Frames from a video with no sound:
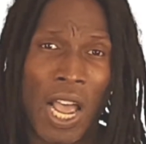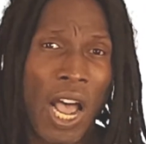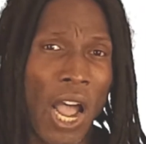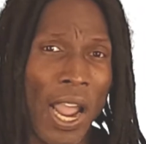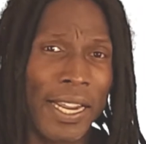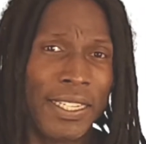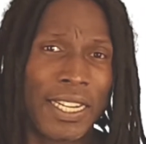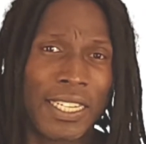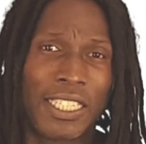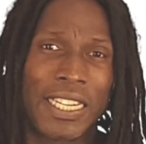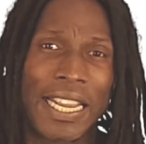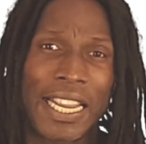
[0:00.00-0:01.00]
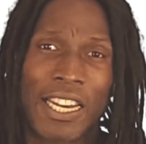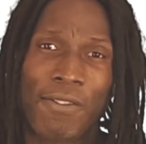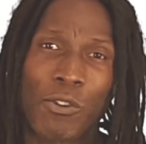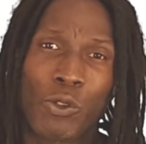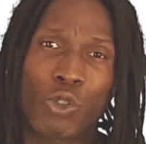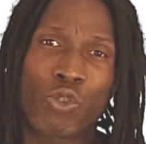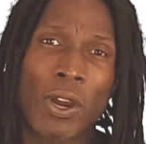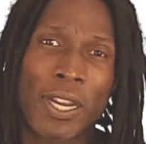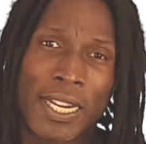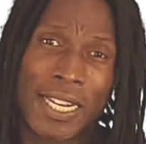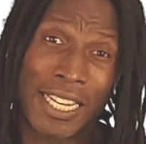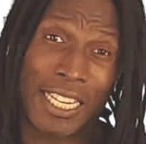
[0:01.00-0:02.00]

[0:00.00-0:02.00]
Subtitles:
High intensity interval training